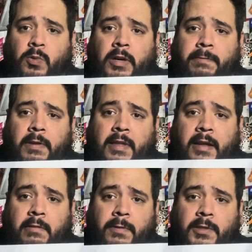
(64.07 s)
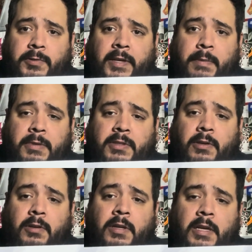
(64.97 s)
25th anniversary
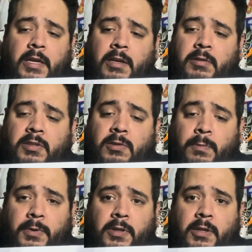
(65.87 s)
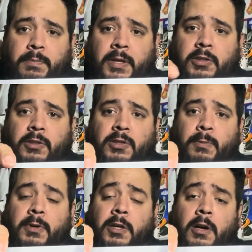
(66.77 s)
episode, super good picture,
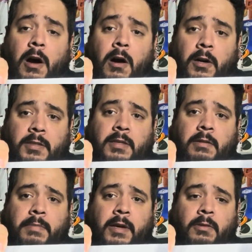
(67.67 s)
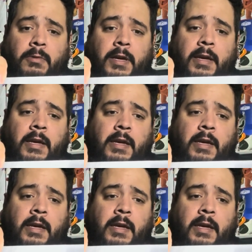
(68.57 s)
super good art, by the way.